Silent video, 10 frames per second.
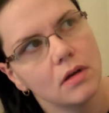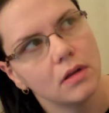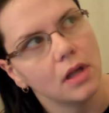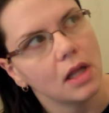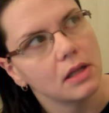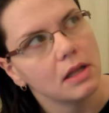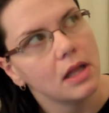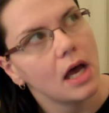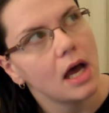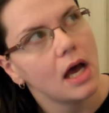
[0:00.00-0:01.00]
la
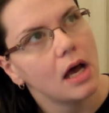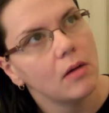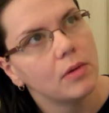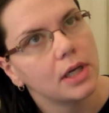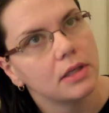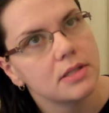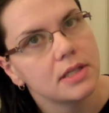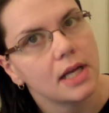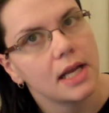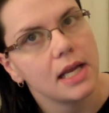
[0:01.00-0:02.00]
la, what else
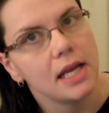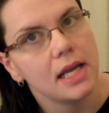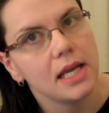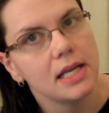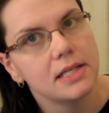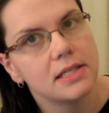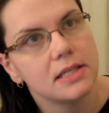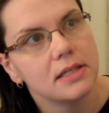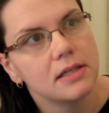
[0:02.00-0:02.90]
did I eat?